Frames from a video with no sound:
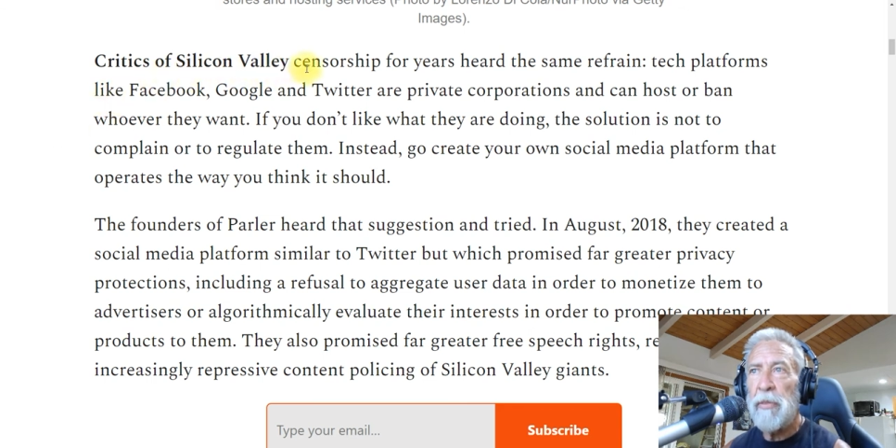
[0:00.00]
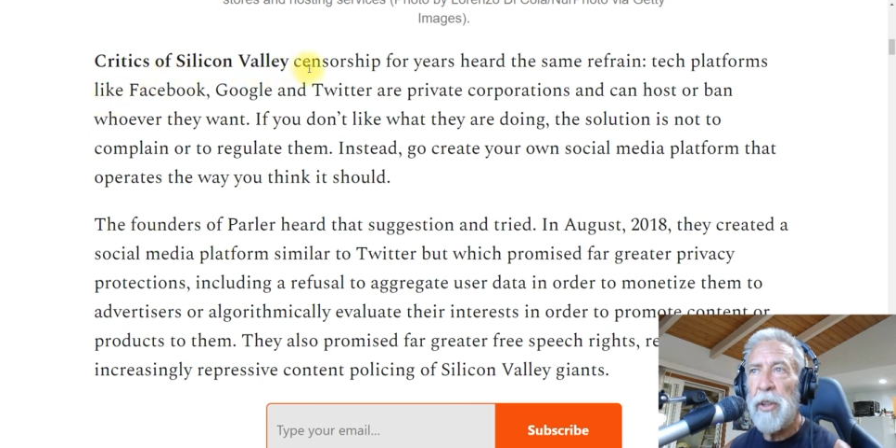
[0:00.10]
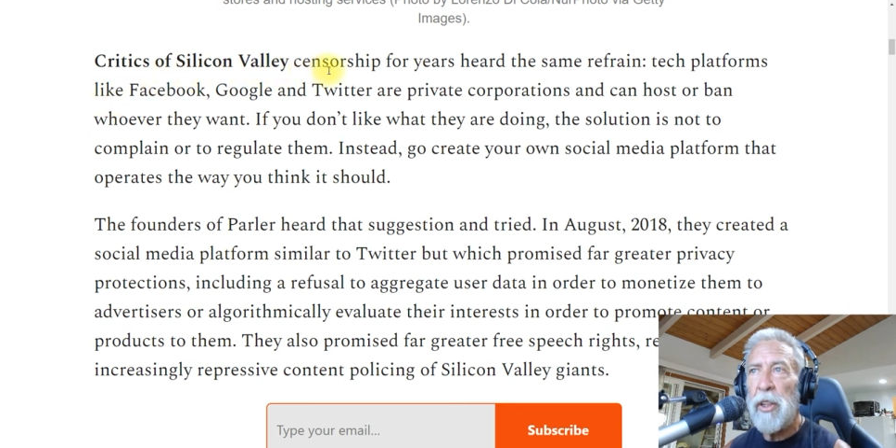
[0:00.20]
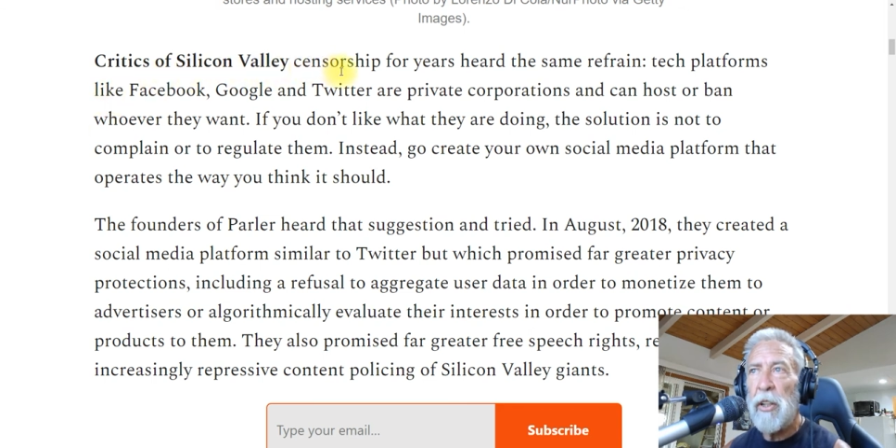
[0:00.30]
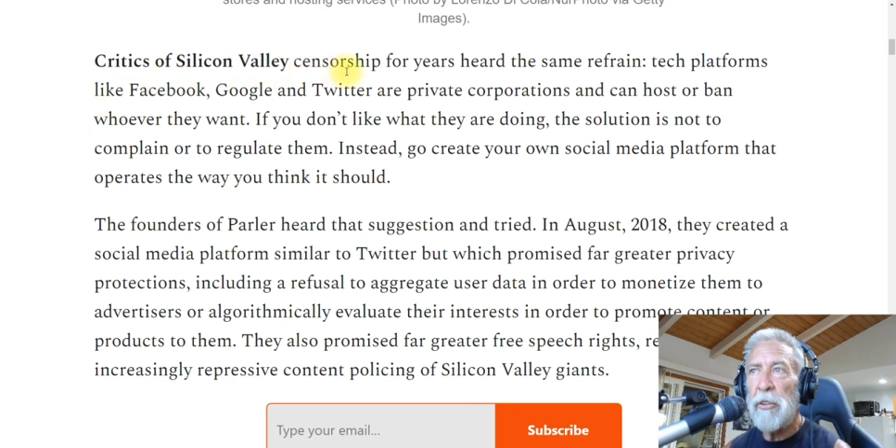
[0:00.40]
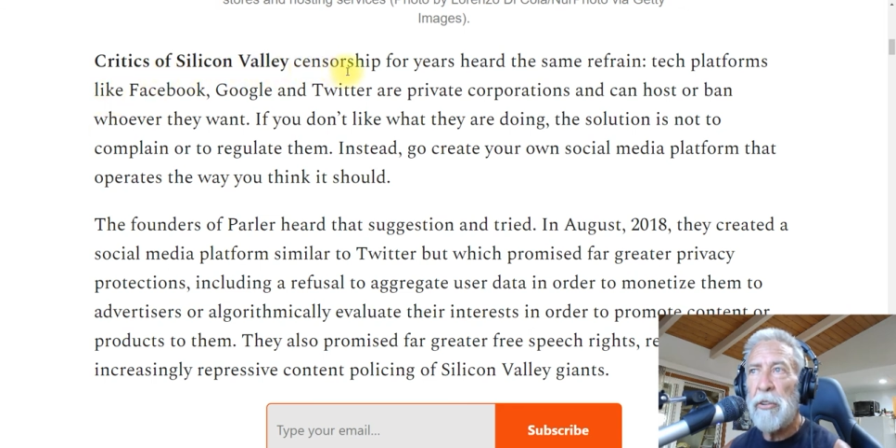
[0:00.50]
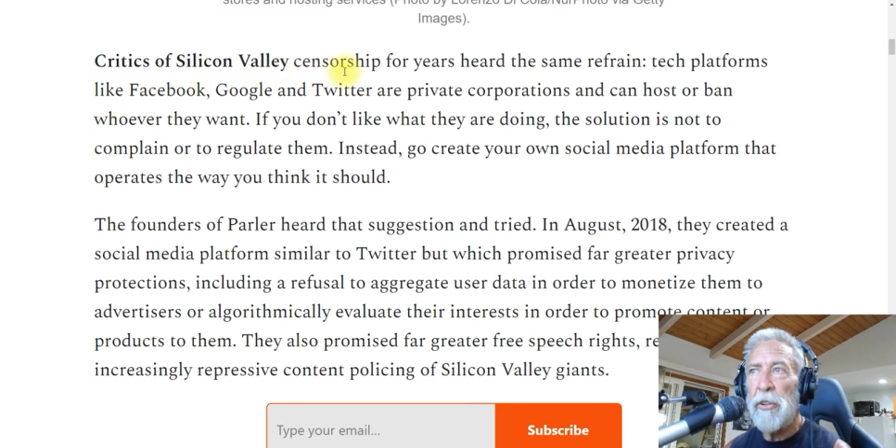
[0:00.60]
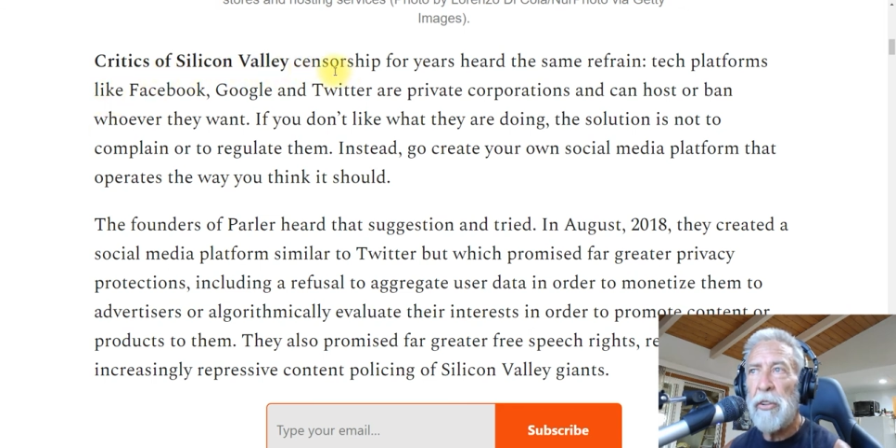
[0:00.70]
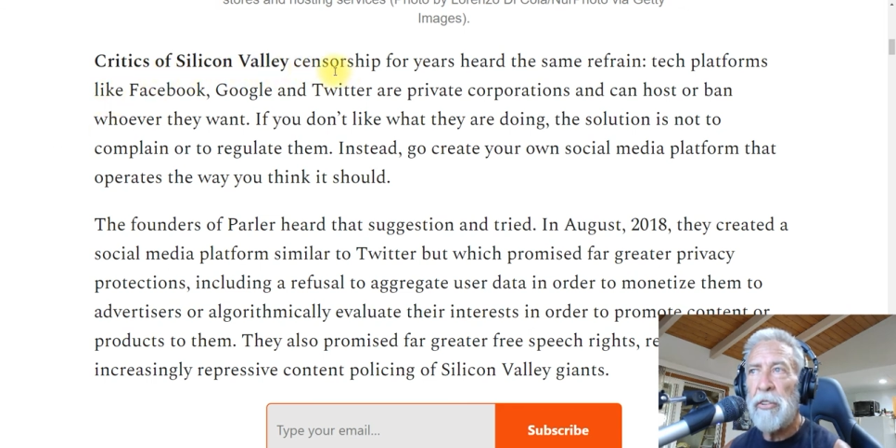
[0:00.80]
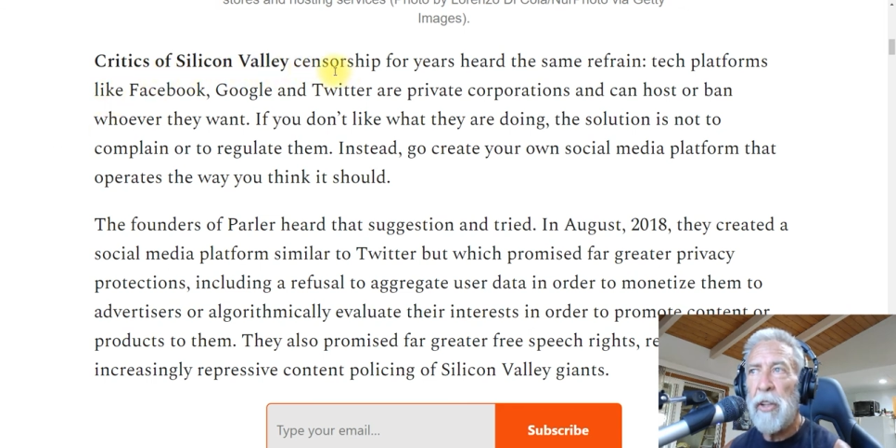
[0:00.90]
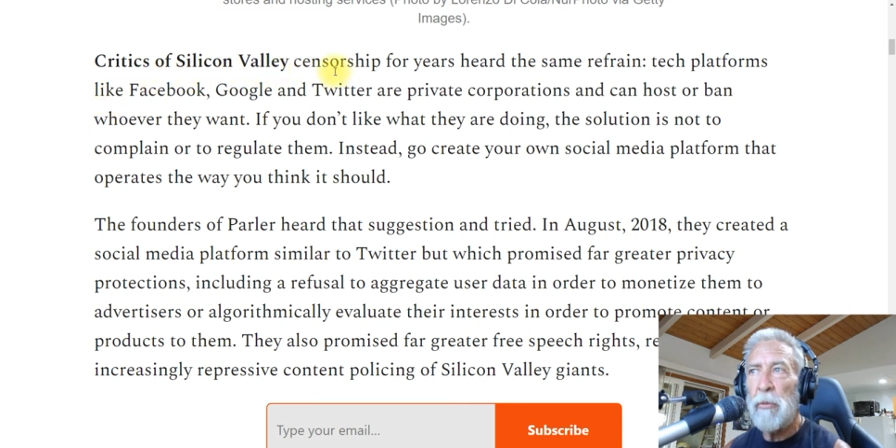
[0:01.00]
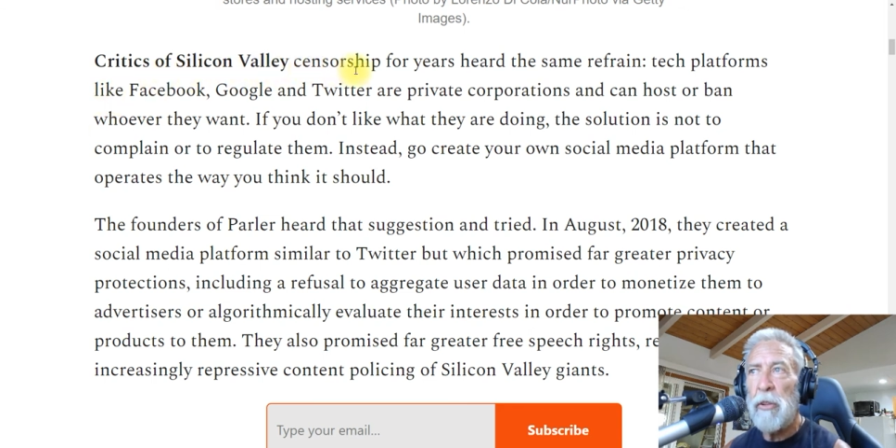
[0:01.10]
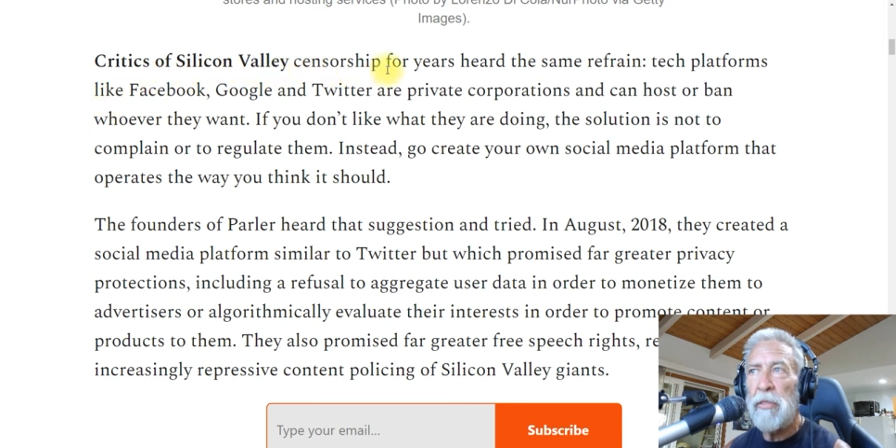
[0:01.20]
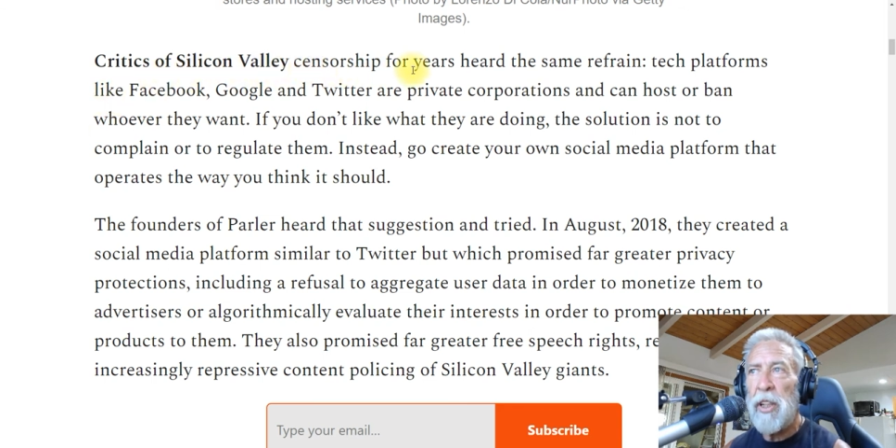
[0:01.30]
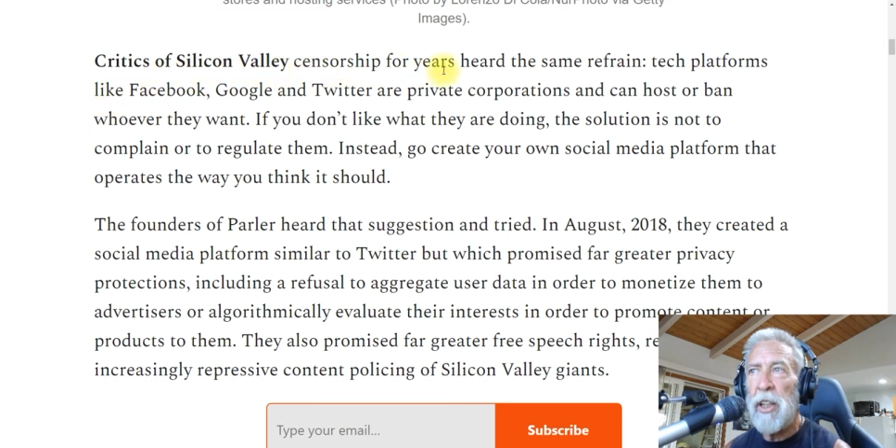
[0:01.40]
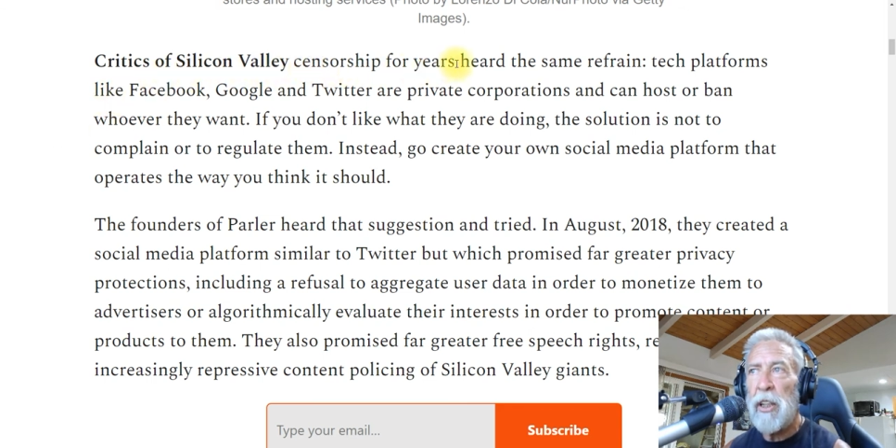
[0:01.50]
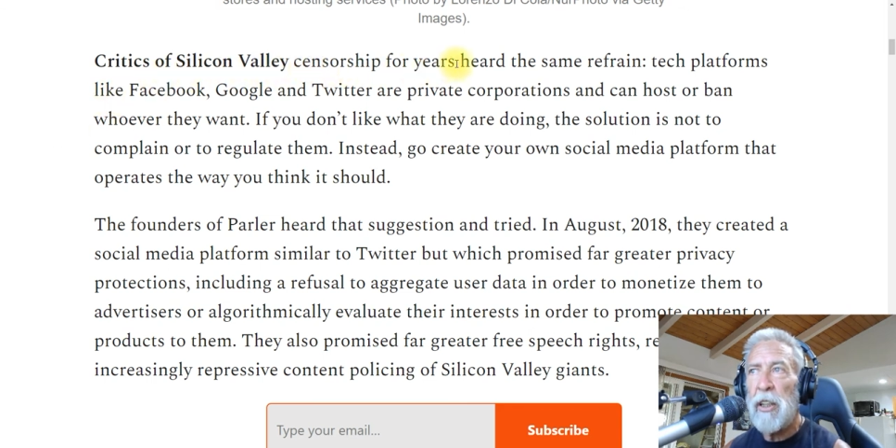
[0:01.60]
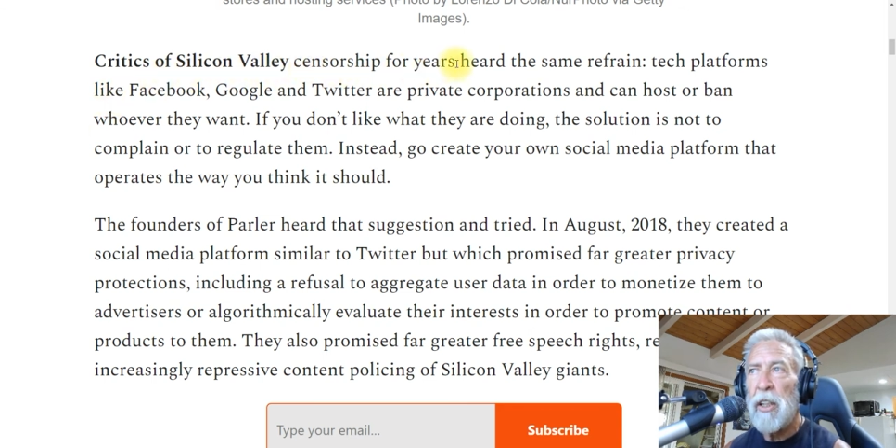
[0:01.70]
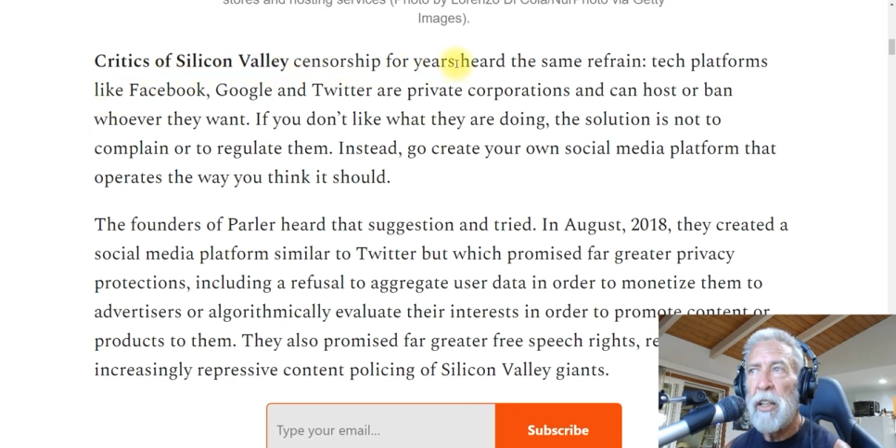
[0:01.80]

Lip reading: for years heard the same refrain.